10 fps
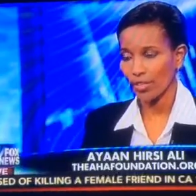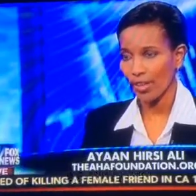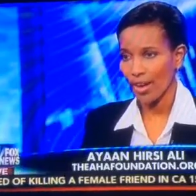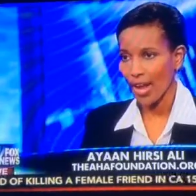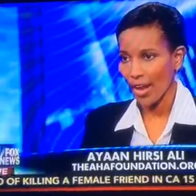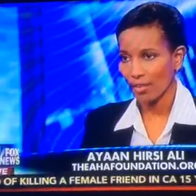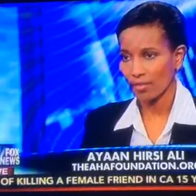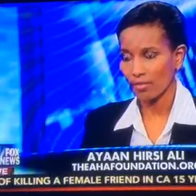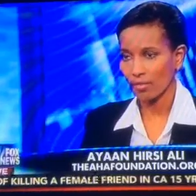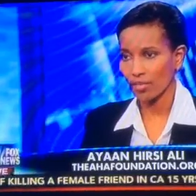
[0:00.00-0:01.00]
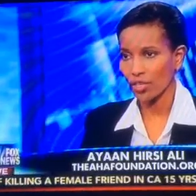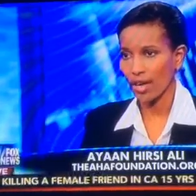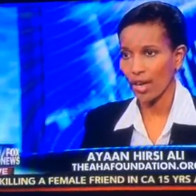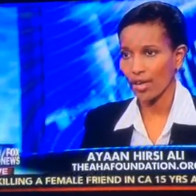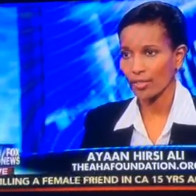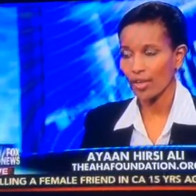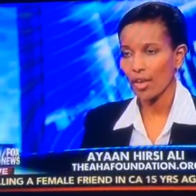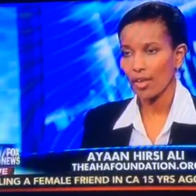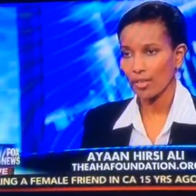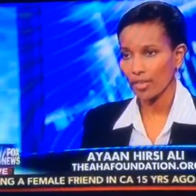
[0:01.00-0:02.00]
the narrative of jihad,
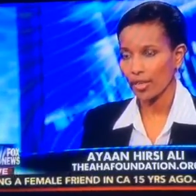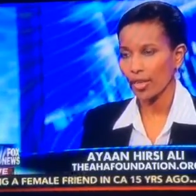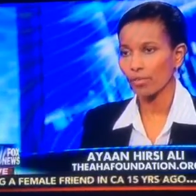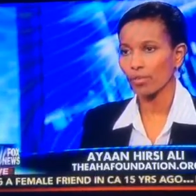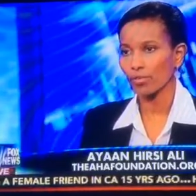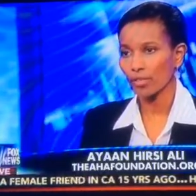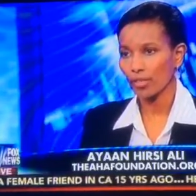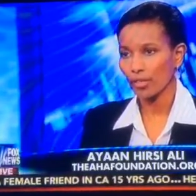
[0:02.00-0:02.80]
is labeled